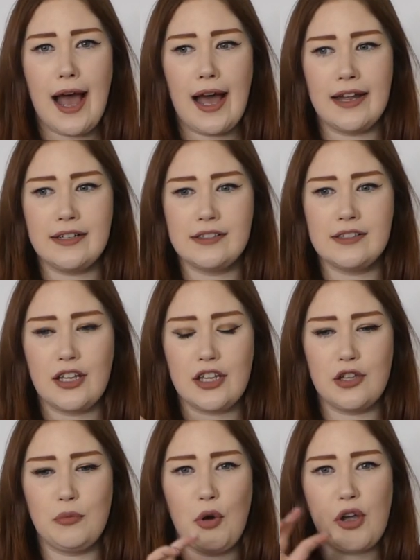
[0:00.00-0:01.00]
and
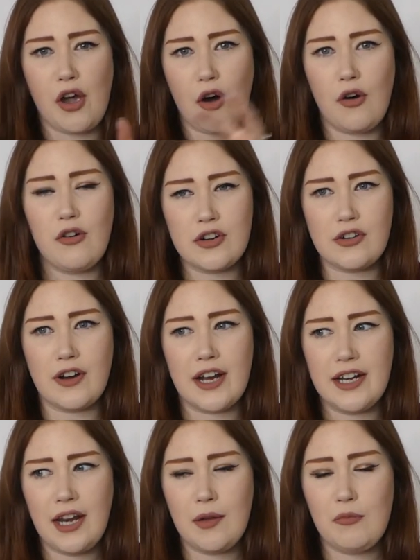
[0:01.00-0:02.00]
you put your order
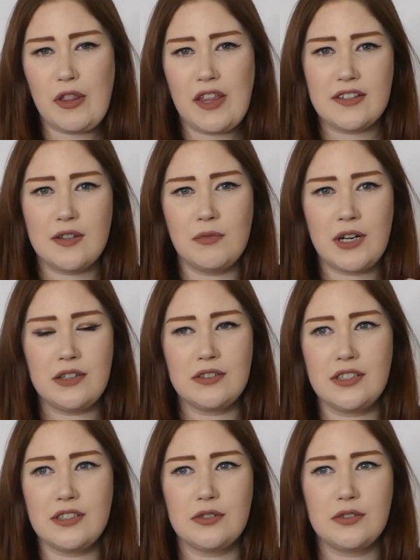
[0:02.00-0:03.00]
in but then someone else
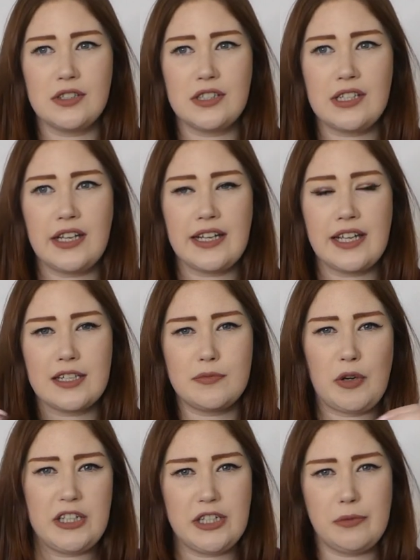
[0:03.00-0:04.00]
has ordered like
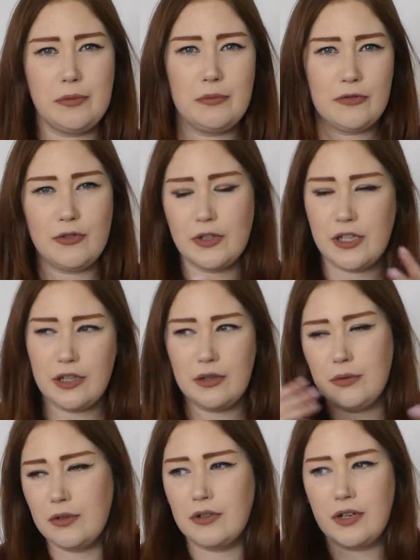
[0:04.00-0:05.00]
express shipping before
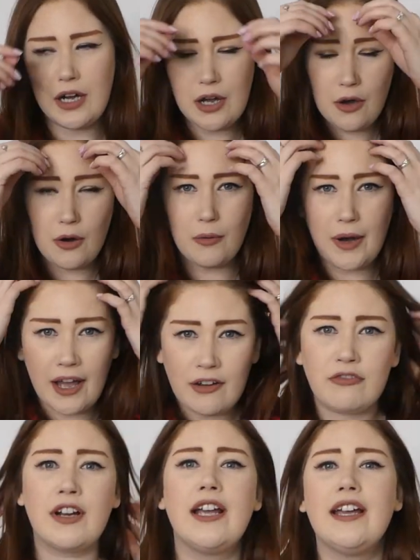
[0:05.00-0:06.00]
you or or
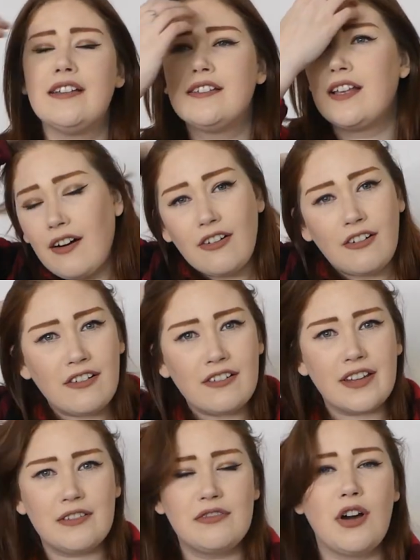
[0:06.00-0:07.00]
whatever it is or
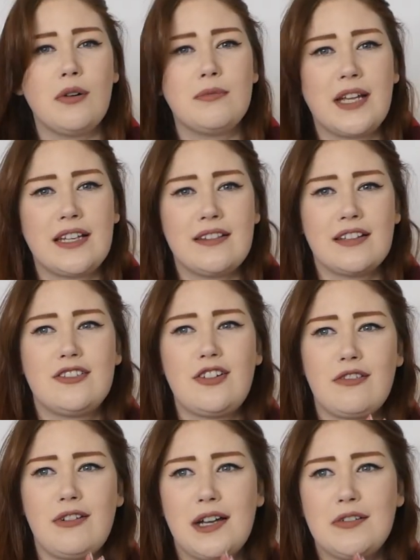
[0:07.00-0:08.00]
they've not updated their
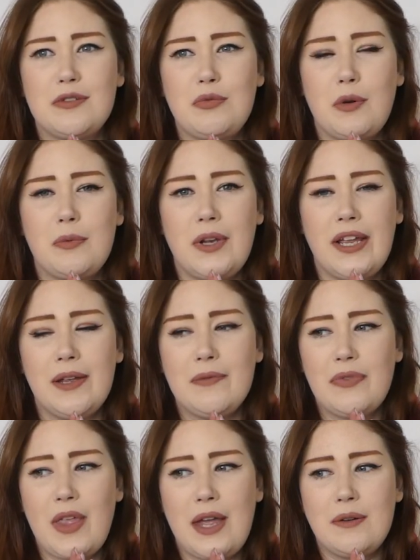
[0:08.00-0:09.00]
stock records properly
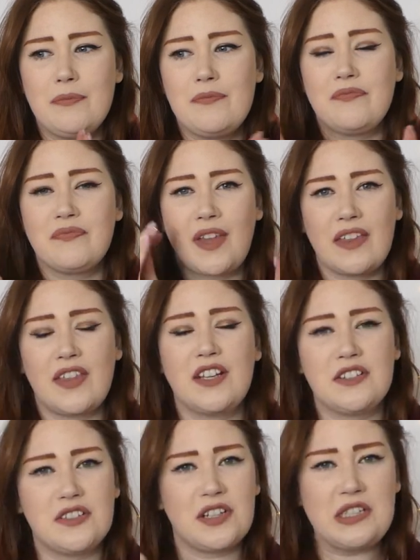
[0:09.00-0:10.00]
then they
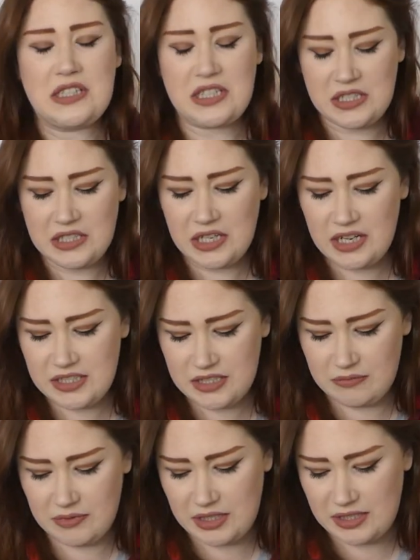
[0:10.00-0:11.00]
just don't send you the
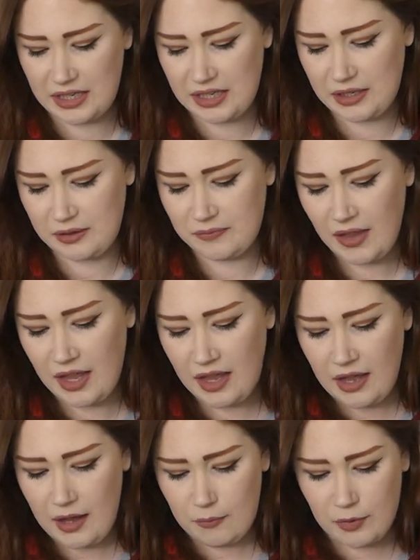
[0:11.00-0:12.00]
item they don't let you know
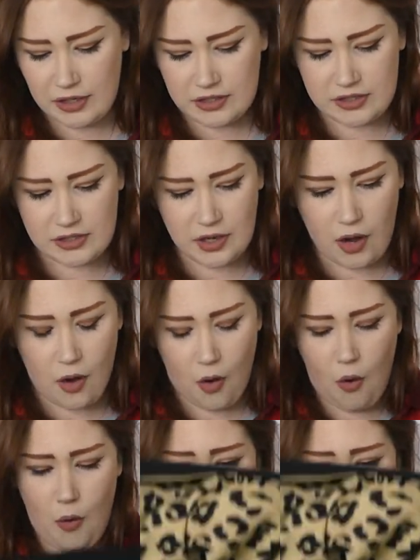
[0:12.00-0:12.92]
but oh